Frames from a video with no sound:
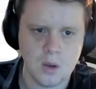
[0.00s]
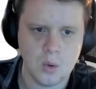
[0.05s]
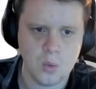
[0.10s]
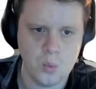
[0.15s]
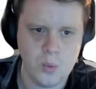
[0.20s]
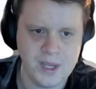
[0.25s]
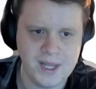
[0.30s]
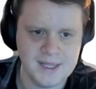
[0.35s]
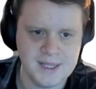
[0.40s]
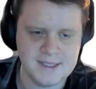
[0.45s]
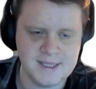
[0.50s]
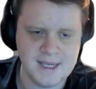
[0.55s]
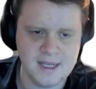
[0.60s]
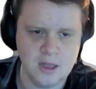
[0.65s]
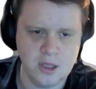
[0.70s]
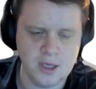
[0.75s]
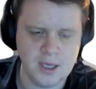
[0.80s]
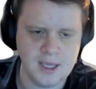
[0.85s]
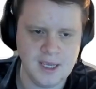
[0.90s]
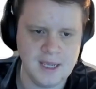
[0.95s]
We can see
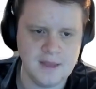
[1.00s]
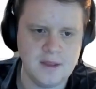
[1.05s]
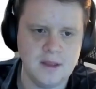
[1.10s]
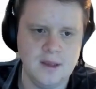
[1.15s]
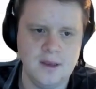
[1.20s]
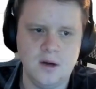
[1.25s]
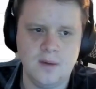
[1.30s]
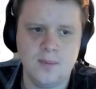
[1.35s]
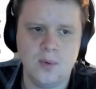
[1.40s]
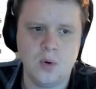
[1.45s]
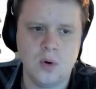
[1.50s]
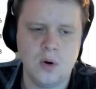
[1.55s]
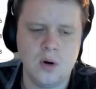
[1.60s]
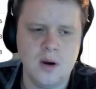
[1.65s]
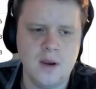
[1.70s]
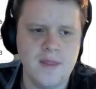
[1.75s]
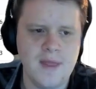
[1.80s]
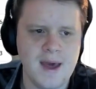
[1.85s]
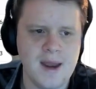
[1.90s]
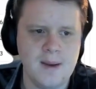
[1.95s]
looking at the
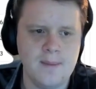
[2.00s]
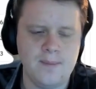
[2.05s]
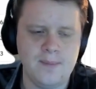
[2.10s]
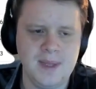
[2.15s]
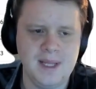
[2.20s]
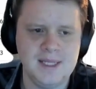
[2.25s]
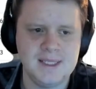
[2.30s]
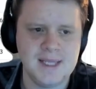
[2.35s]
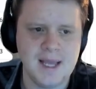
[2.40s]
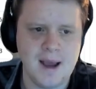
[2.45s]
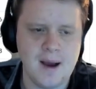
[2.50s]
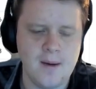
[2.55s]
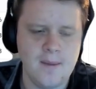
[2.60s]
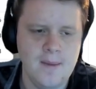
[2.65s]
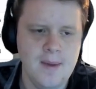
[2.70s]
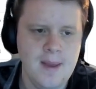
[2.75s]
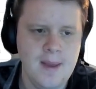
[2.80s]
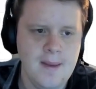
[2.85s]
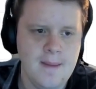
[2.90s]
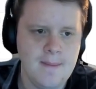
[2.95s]
leaderboard that it beats out
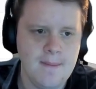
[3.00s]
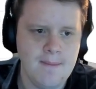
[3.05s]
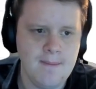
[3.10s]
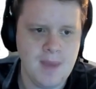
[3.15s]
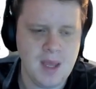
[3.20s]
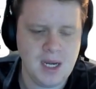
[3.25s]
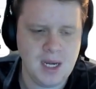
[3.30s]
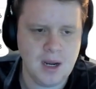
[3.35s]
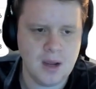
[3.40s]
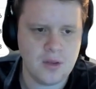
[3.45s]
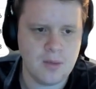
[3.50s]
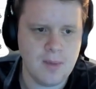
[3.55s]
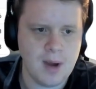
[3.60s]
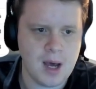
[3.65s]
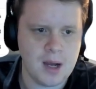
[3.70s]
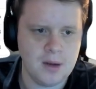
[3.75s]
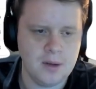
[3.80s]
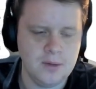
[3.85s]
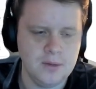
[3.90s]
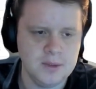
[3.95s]
many other
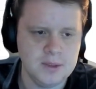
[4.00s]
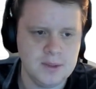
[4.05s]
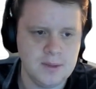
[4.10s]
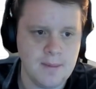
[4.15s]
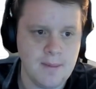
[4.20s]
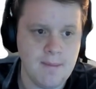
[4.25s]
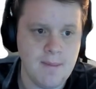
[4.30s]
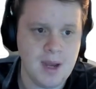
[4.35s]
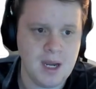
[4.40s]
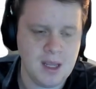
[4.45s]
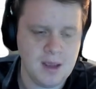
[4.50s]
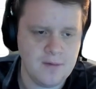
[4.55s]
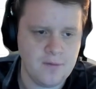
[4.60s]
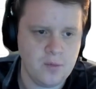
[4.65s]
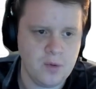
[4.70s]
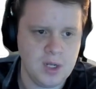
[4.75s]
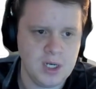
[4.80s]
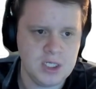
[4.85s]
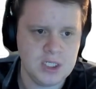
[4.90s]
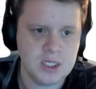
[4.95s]
models, many of
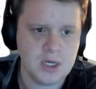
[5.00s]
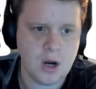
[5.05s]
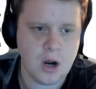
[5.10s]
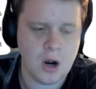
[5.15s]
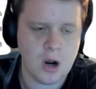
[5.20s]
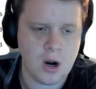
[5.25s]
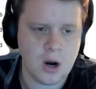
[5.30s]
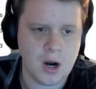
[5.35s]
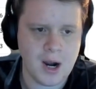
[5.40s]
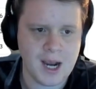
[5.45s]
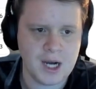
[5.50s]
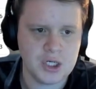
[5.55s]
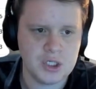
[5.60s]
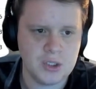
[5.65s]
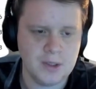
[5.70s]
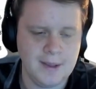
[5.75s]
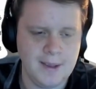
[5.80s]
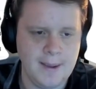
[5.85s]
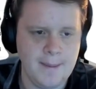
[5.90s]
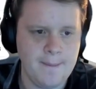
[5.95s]
which are
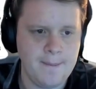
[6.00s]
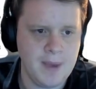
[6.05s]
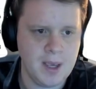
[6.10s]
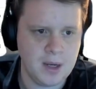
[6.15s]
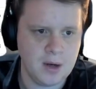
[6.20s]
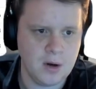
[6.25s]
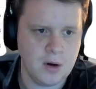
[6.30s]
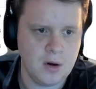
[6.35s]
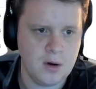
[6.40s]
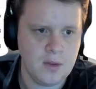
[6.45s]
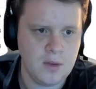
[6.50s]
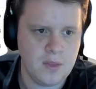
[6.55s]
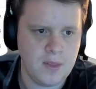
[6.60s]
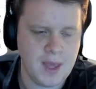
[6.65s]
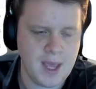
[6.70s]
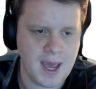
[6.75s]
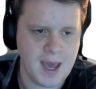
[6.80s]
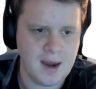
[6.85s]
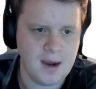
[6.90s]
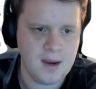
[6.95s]
actually bigger
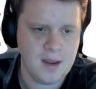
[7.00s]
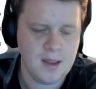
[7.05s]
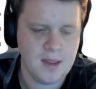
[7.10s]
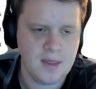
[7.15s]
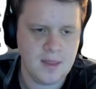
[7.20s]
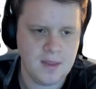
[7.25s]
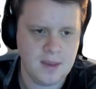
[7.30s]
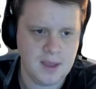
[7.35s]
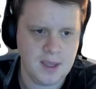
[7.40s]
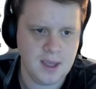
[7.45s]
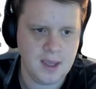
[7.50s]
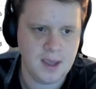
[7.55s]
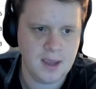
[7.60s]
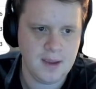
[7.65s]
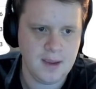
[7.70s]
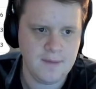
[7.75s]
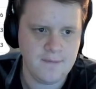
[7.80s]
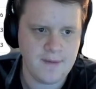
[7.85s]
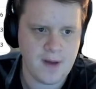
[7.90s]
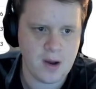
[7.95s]
than the
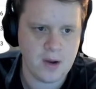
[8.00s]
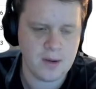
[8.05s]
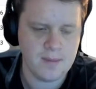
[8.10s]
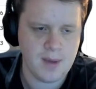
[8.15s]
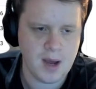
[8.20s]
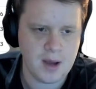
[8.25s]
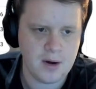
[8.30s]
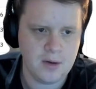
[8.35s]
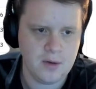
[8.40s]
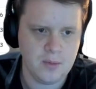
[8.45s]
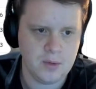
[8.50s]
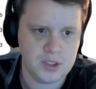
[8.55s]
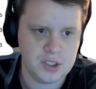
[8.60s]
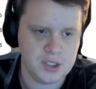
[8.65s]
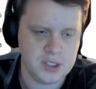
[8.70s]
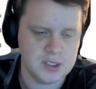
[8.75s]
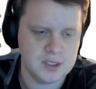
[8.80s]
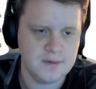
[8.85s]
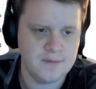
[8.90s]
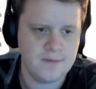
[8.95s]
Falcon model, which
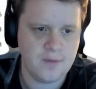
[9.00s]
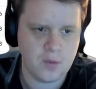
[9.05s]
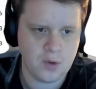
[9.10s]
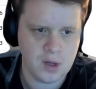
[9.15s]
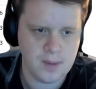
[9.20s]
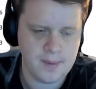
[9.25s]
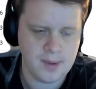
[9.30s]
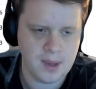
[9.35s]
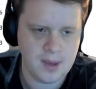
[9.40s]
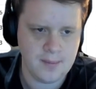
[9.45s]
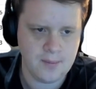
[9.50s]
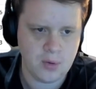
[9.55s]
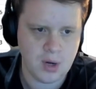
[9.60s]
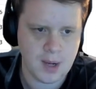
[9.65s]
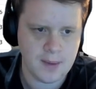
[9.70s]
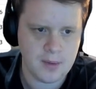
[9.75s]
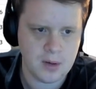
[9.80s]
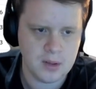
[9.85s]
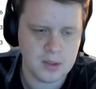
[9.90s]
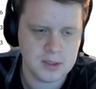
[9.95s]
is 40 billion
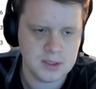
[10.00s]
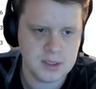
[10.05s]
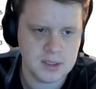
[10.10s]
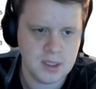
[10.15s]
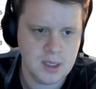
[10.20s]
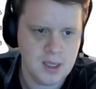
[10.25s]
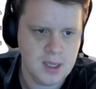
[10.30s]
parameters.